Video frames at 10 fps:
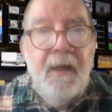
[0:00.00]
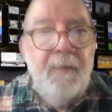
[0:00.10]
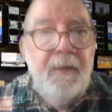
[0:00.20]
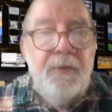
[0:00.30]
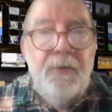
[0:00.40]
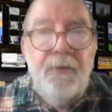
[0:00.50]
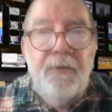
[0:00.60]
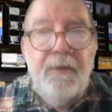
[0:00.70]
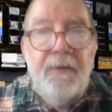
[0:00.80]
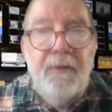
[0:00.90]
I'm not
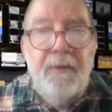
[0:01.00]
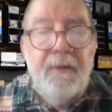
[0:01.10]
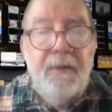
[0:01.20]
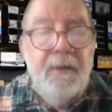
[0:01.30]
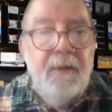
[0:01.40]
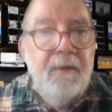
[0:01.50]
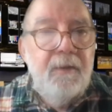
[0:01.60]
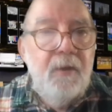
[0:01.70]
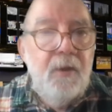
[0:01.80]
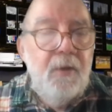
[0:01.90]
sure that the
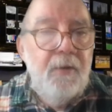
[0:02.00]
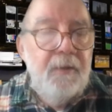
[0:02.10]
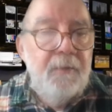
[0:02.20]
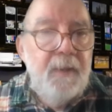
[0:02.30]
law is